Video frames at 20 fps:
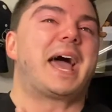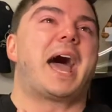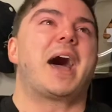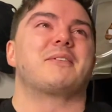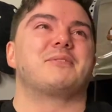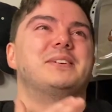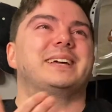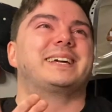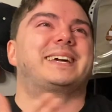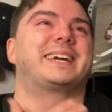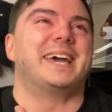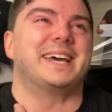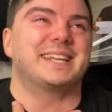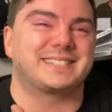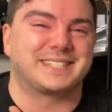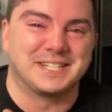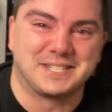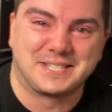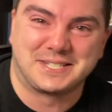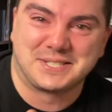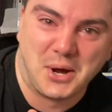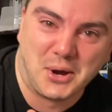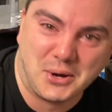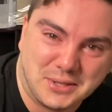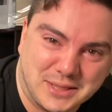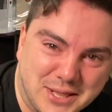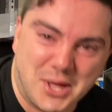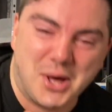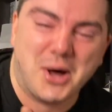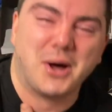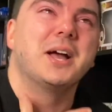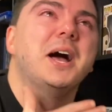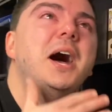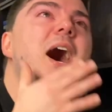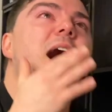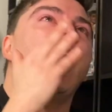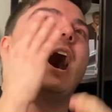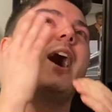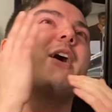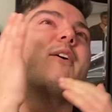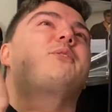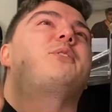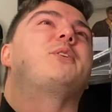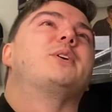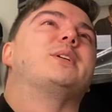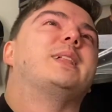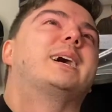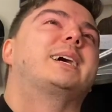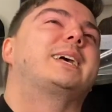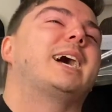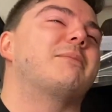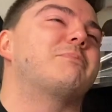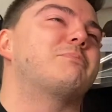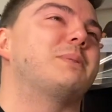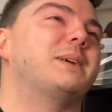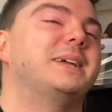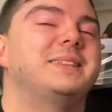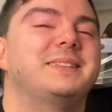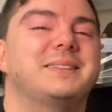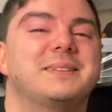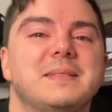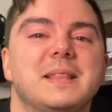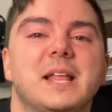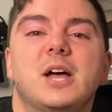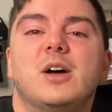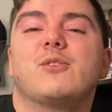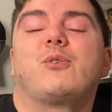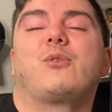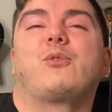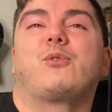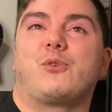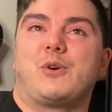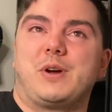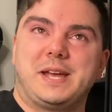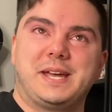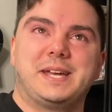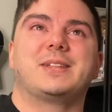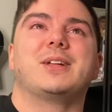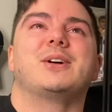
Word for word: haven't kissed in so long. I feel like I've been freed.